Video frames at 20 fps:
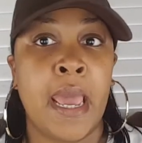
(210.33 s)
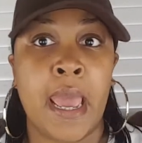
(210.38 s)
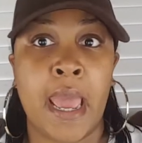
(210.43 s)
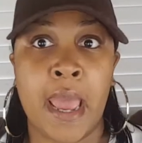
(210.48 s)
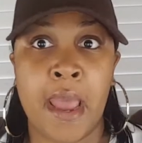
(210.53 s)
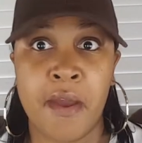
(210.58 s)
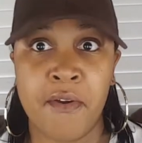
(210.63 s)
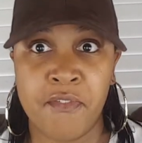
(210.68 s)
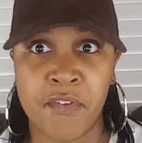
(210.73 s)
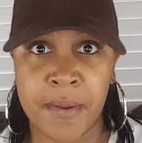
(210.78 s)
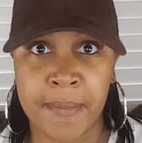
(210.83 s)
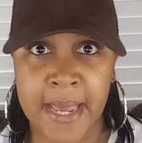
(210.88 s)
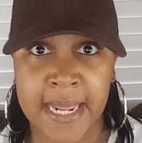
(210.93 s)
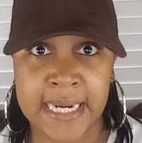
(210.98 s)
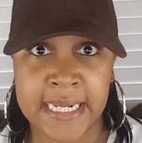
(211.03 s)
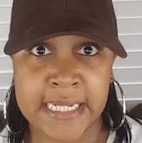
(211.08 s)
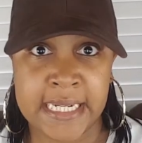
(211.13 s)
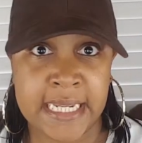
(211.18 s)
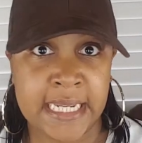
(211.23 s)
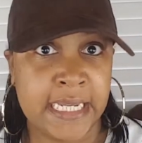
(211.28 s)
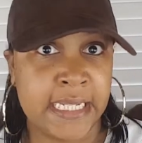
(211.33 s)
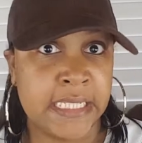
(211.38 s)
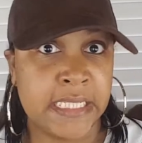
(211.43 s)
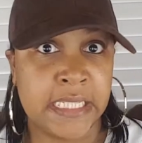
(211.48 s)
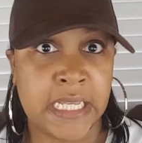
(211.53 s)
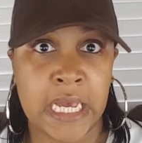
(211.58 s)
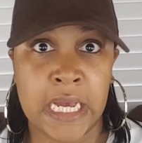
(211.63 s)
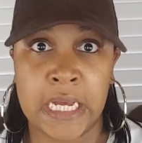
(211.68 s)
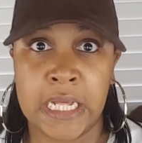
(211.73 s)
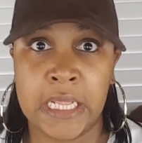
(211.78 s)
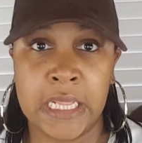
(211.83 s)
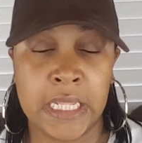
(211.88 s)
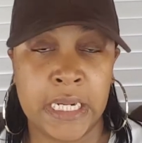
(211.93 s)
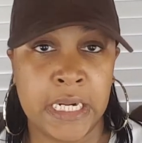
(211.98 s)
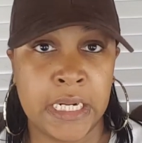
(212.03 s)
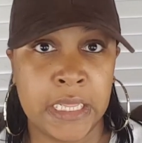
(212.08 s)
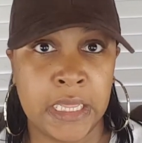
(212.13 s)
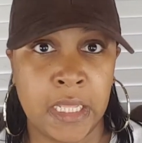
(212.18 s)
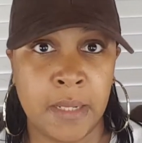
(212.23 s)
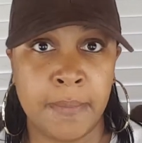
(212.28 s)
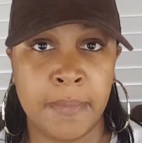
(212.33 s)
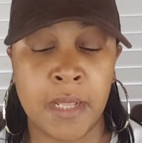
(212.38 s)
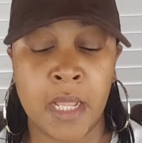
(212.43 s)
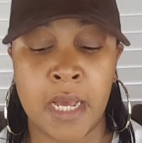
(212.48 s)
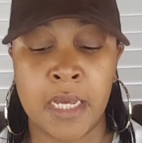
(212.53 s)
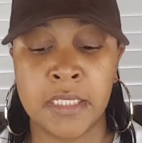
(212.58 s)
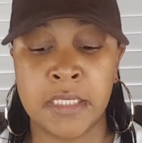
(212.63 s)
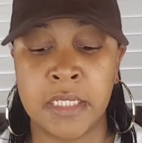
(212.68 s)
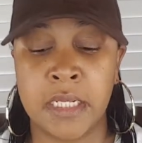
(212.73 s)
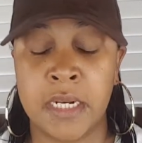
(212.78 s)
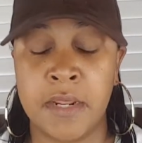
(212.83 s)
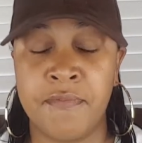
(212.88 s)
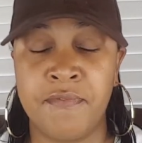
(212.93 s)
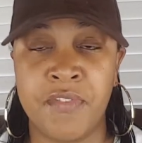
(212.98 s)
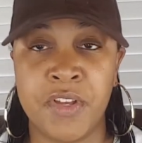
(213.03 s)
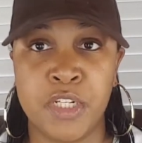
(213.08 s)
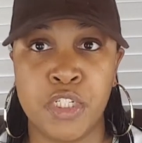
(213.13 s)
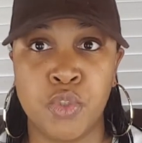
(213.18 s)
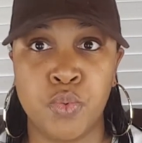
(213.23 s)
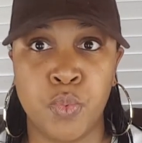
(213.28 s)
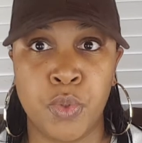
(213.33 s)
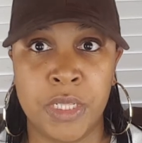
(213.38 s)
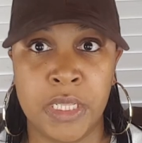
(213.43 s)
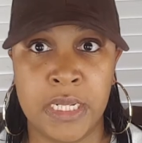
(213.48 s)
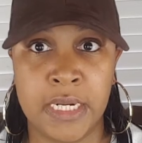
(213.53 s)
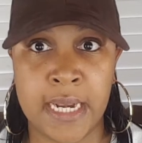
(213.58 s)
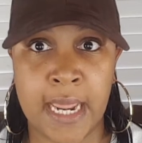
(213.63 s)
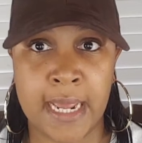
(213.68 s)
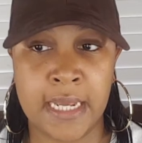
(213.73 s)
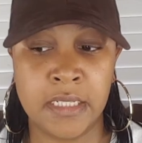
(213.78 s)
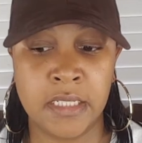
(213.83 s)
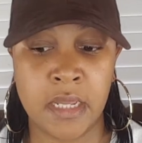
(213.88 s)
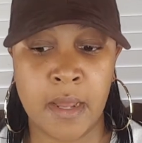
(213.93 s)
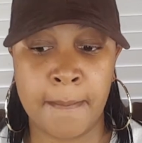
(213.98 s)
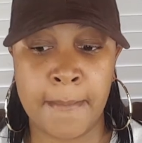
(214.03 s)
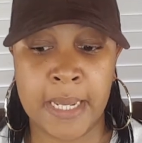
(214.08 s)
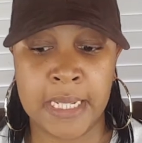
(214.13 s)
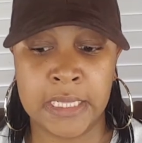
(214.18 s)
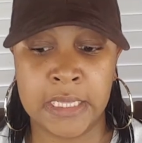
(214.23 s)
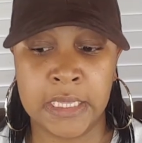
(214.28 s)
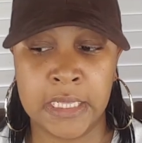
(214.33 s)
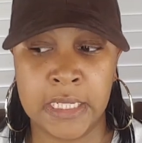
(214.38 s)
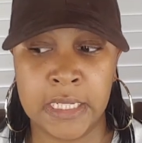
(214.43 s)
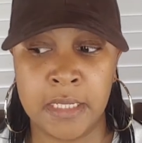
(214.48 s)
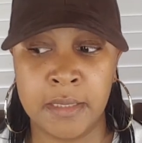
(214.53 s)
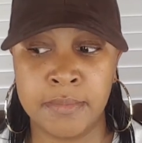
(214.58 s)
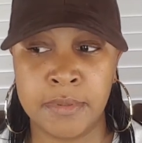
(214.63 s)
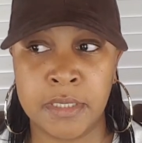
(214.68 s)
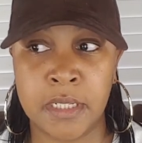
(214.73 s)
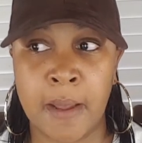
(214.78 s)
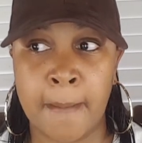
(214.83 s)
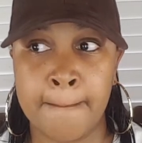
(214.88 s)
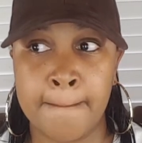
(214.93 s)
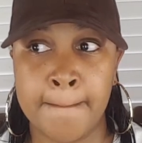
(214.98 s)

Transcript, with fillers: Everybody needs a clear lip gloss, and it feels really nice on my lips.